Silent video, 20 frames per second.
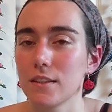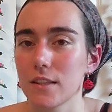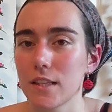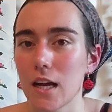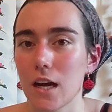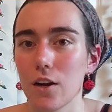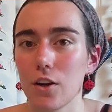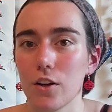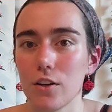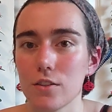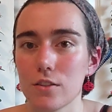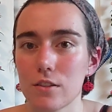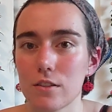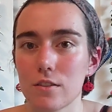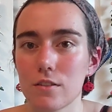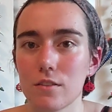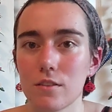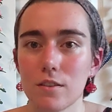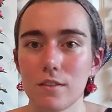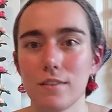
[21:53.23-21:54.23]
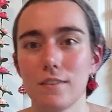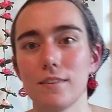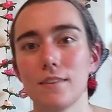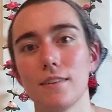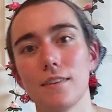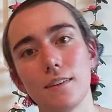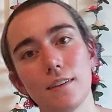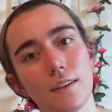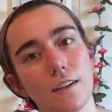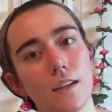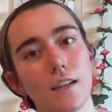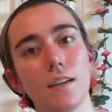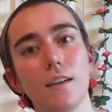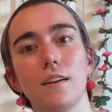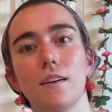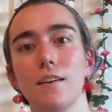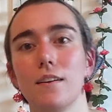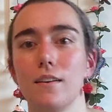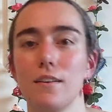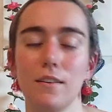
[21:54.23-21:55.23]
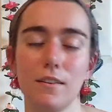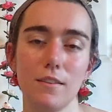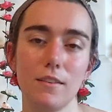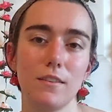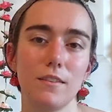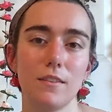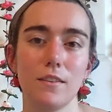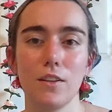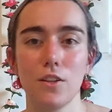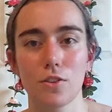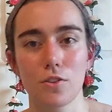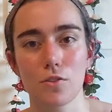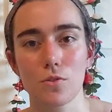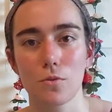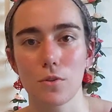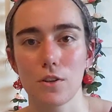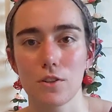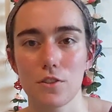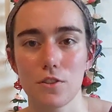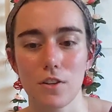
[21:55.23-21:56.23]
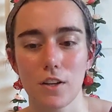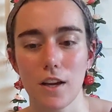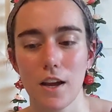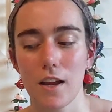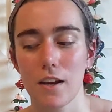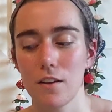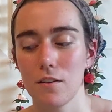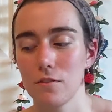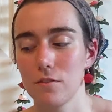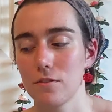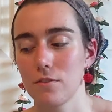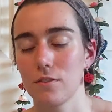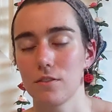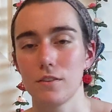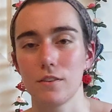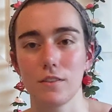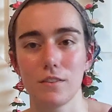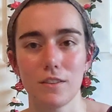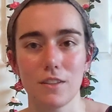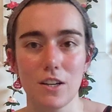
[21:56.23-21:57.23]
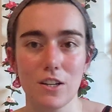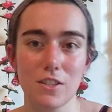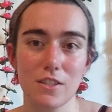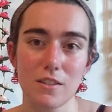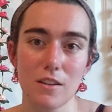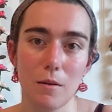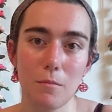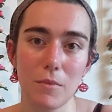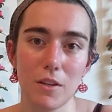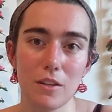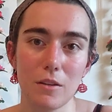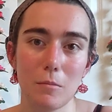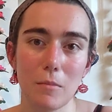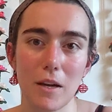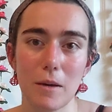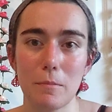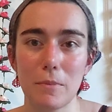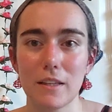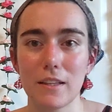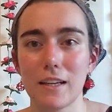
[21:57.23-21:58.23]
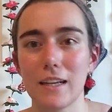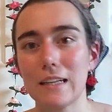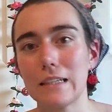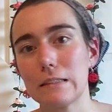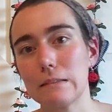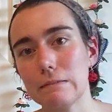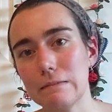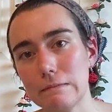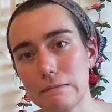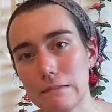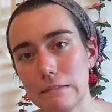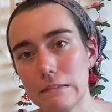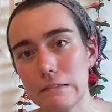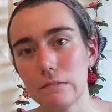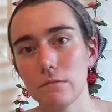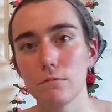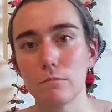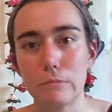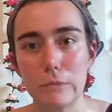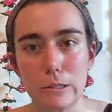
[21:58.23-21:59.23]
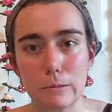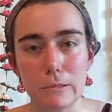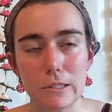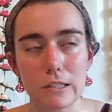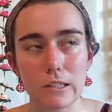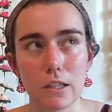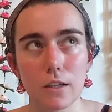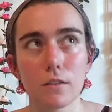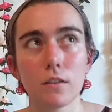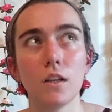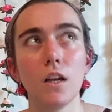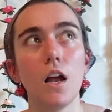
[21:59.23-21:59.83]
there's the stores you kind of, there's some that you might be like, maybe not.